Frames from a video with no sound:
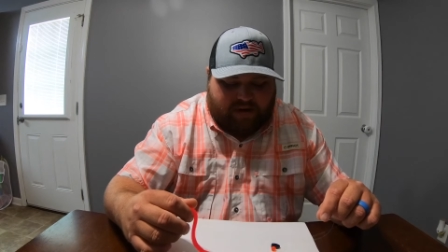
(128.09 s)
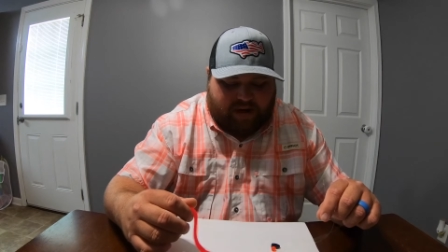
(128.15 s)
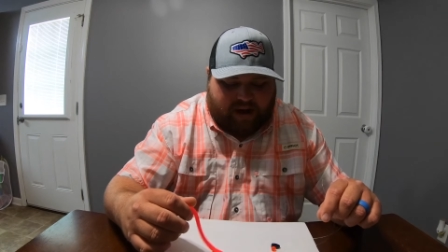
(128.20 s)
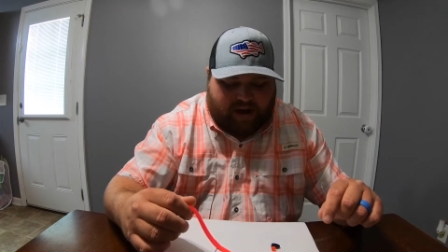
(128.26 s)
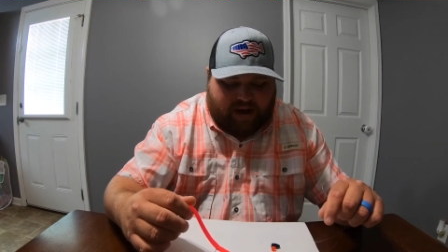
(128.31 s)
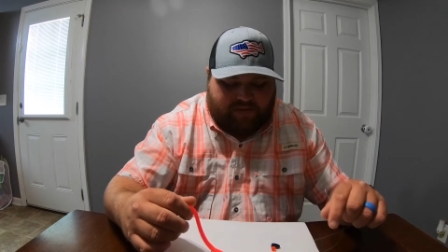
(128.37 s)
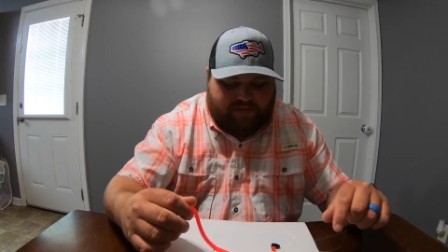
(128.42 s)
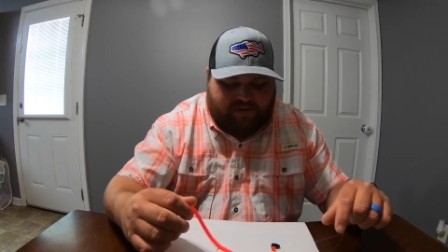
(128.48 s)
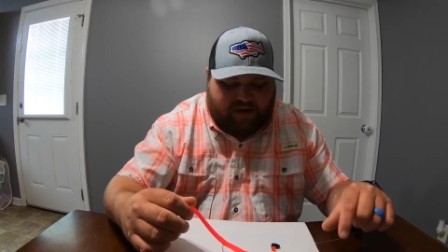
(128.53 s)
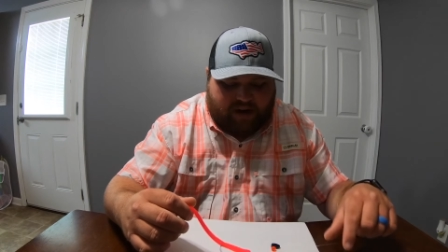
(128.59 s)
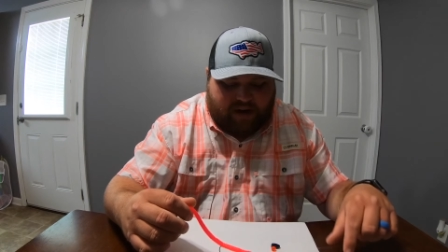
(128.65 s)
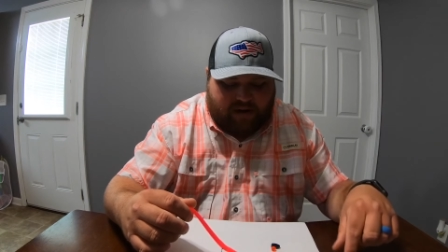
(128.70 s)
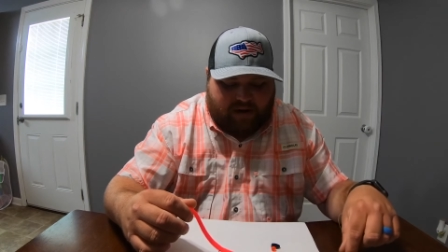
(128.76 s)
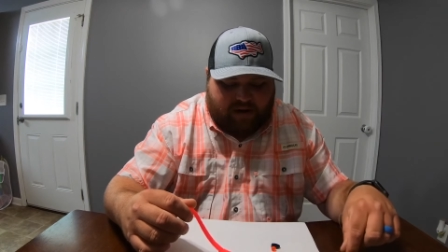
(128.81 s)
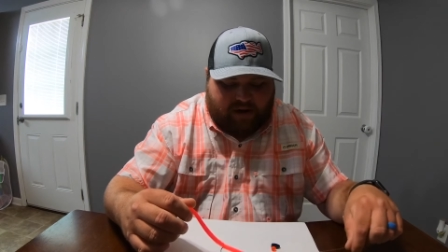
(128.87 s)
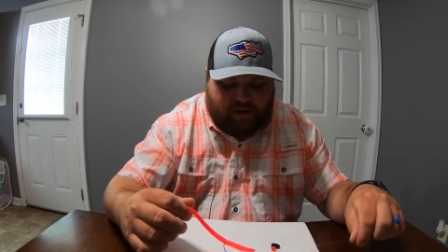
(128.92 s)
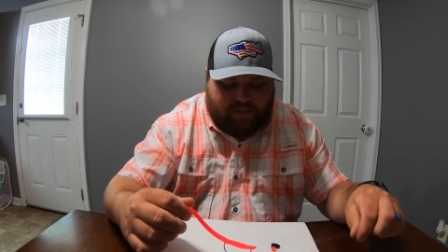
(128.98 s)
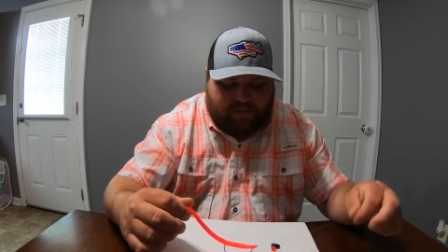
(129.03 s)
I have tried
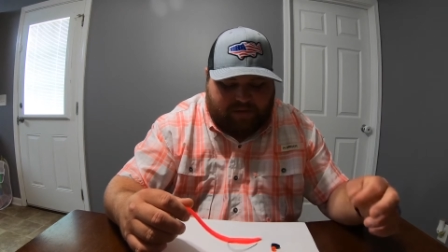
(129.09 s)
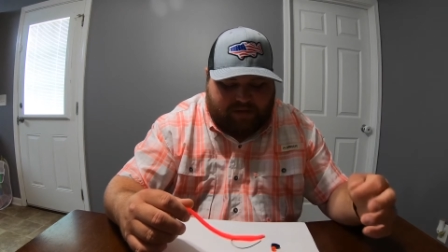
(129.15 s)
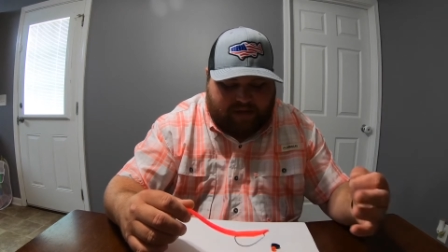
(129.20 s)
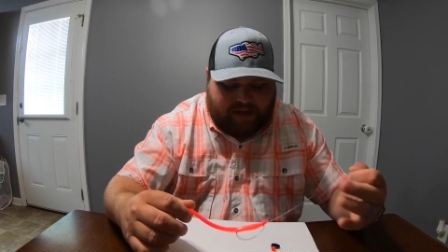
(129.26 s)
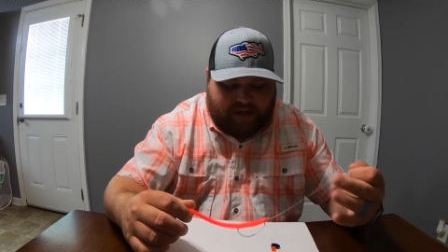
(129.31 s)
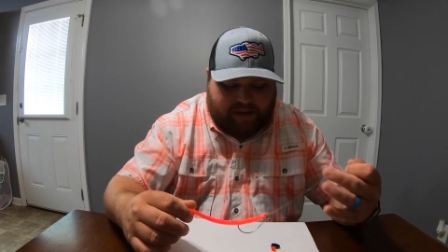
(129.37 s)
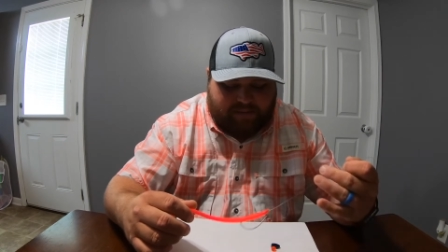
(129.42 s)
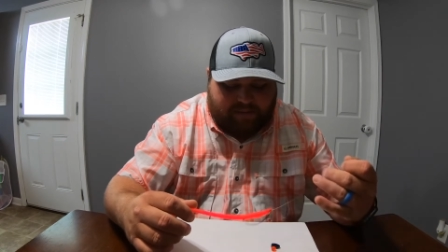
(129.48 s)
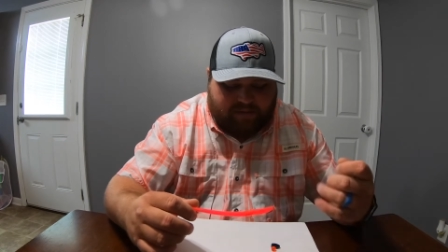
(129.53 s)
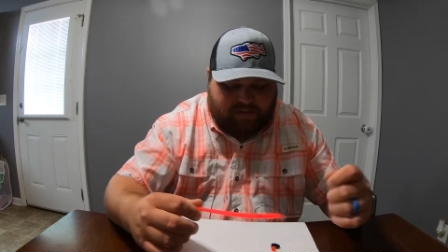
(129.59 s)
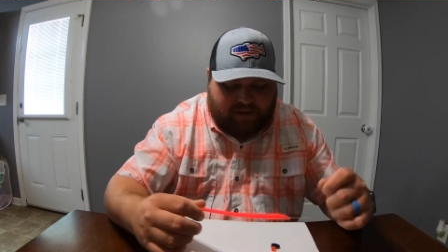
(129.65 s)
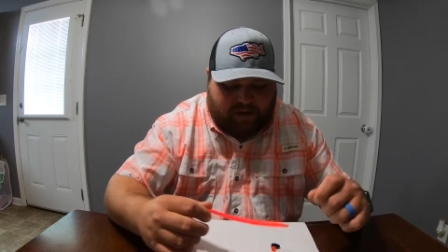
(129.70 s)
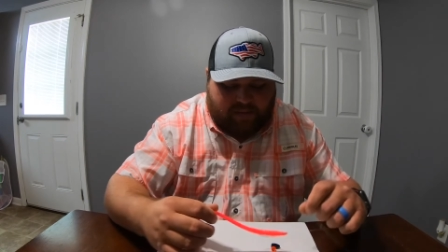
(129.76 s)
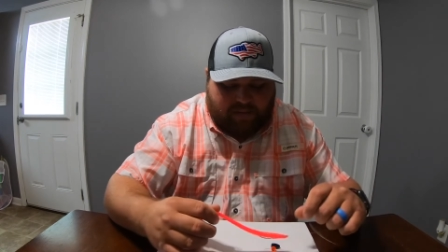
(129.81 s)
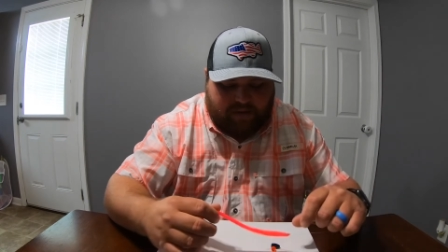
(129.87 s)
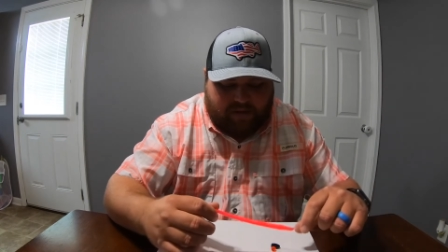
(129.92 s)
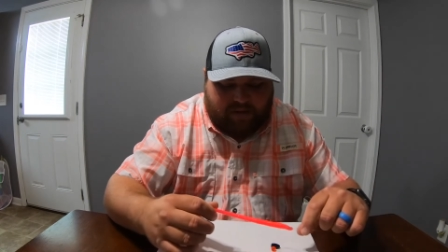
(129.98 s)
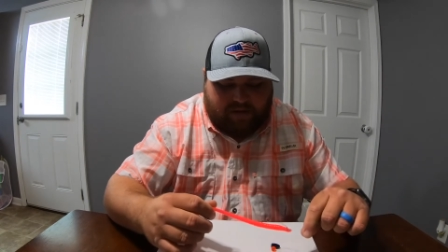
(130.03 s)
a couple times, like
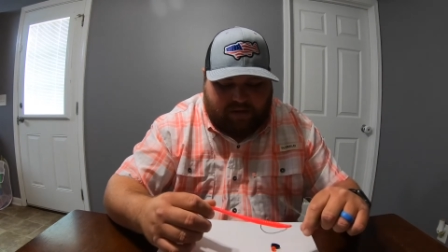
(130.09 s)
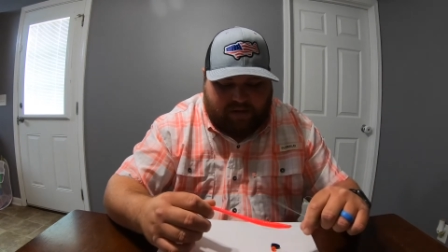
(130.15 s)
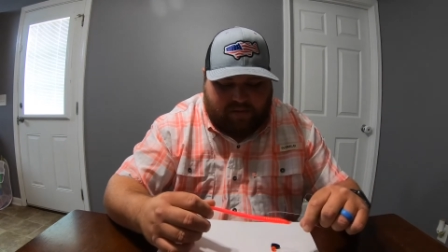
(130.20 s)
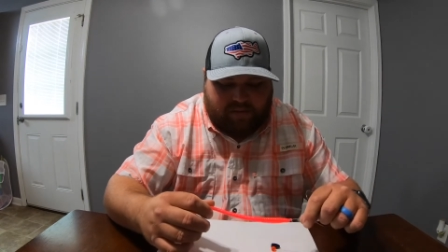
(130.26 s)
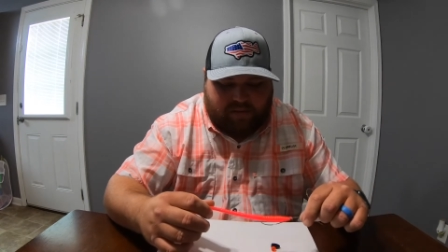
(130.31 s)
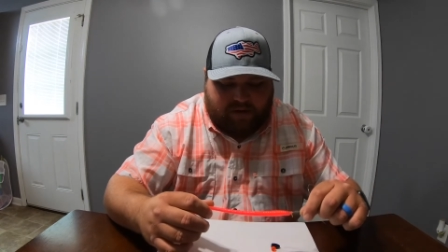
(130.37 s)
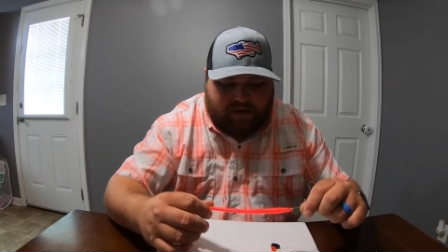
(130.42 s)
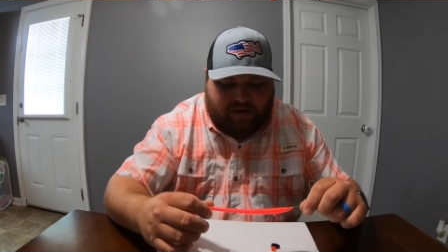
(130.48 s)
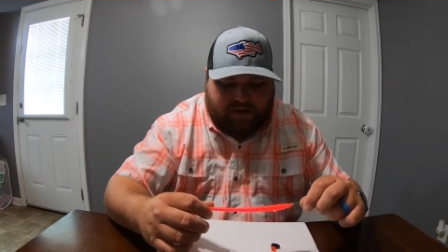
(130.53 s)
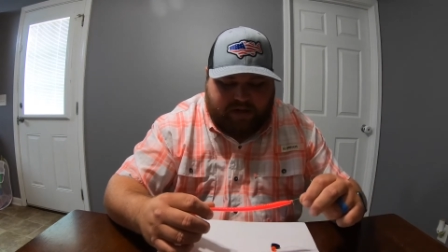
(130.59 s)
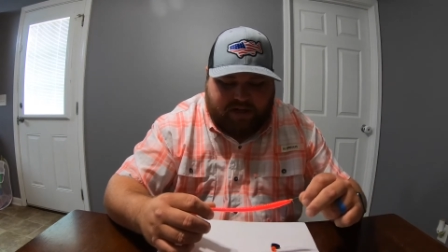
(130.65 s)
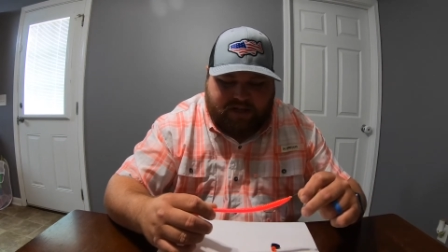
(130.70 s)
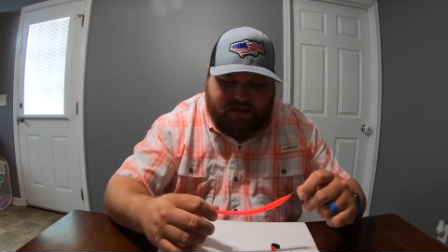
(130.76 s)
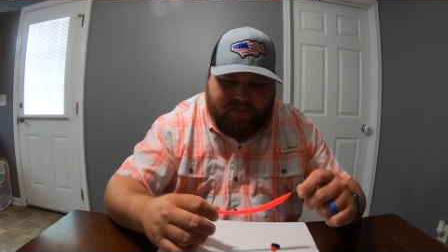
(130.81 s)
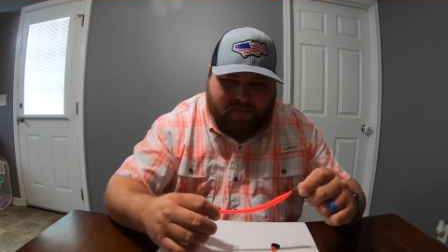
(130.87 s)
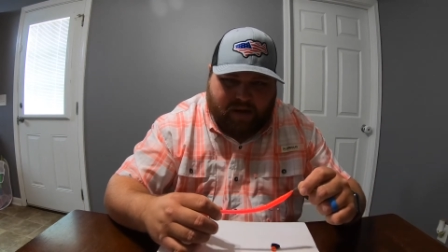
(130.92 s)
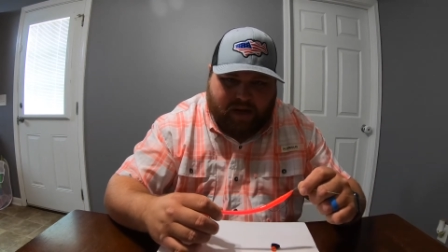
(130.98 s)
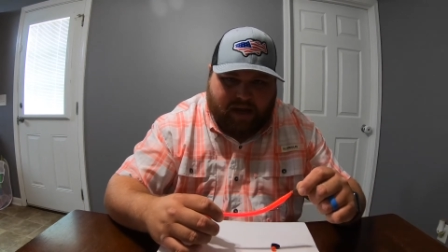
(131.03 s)
with a with a
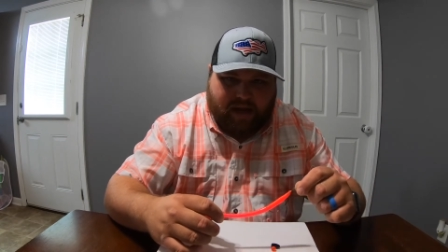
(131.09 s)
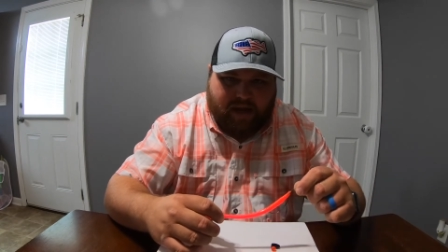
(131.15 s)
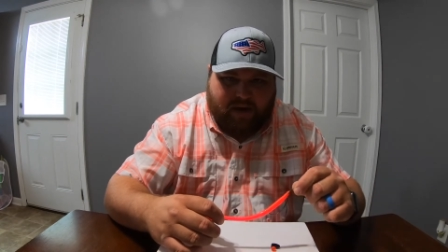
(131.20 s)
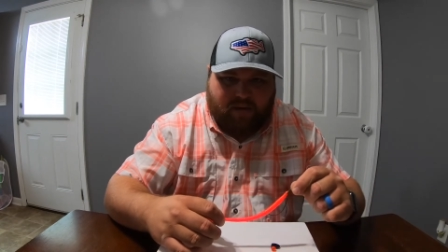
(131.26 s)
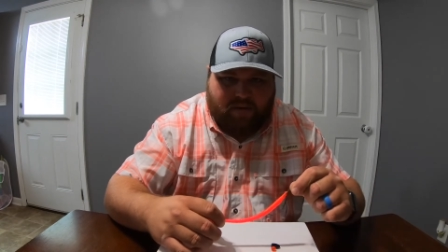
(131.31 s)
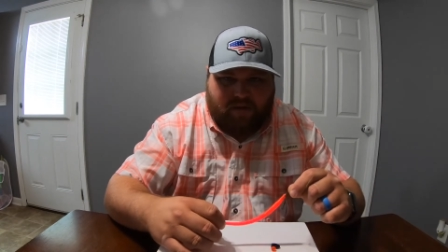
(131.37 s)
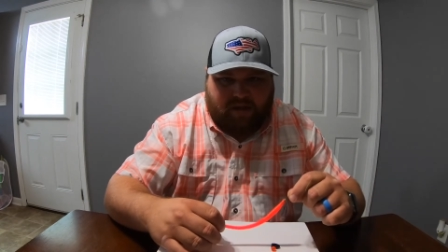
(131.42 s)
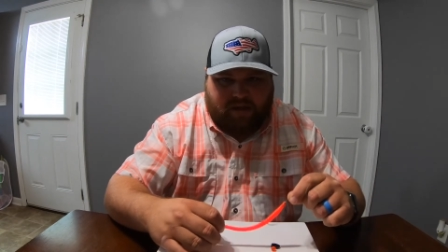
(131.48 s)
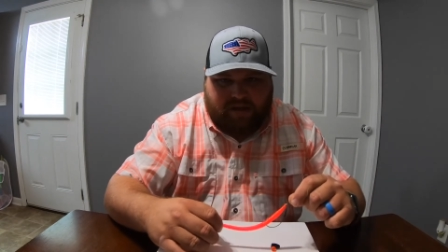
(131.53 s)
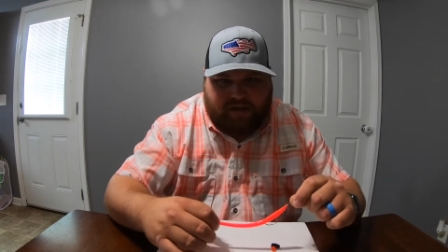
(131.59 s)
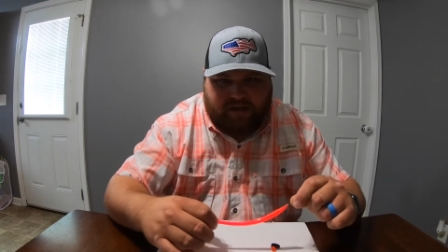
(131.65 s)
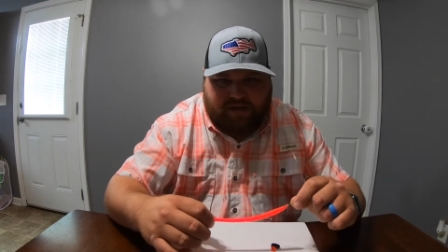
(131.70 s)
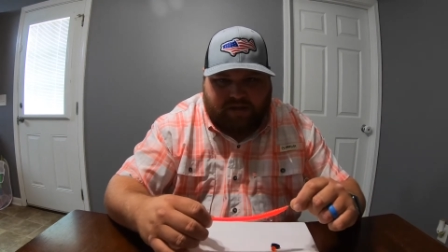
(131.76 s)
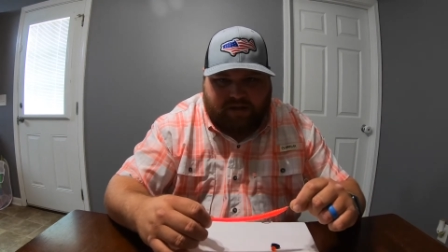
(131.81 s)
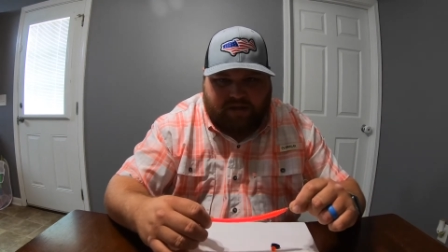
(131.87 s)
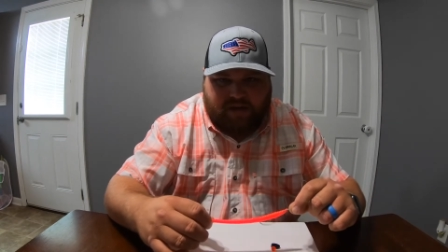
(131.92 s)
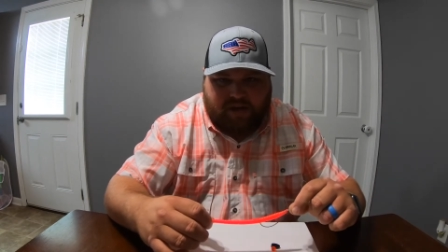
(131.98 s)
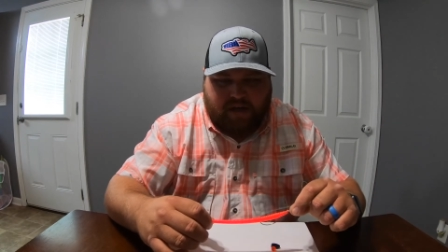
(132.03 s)
creature bait or a
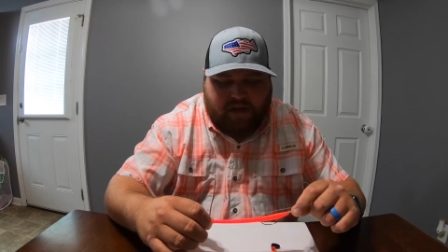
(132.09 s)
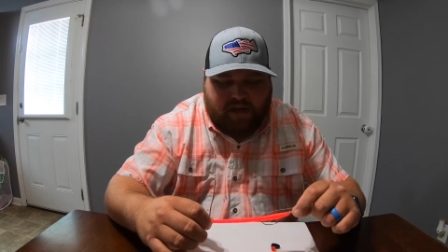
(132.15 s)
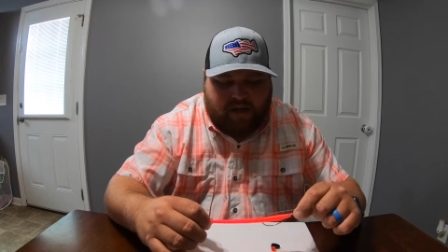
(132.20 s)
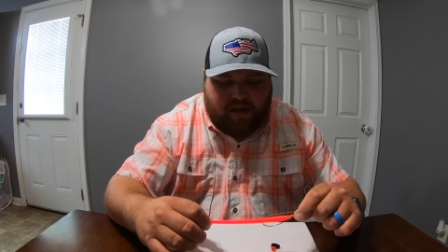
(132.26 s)
lizard,